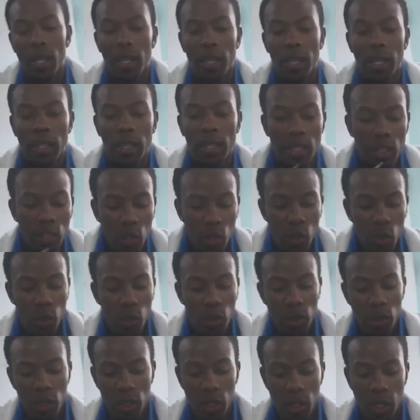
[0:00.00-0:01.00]
This is
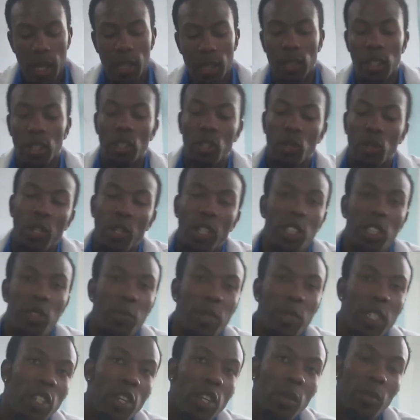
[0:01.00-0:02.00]
used as a storage
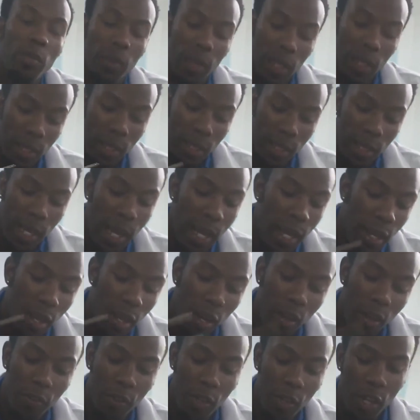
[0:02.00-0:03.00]
medium inside
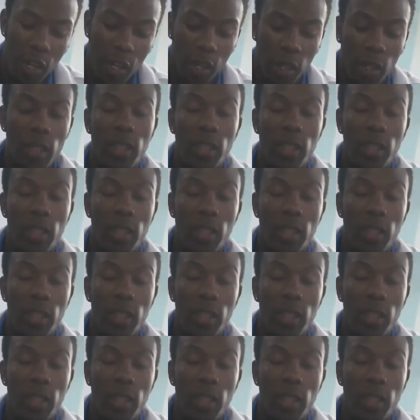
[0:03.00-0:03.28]
of your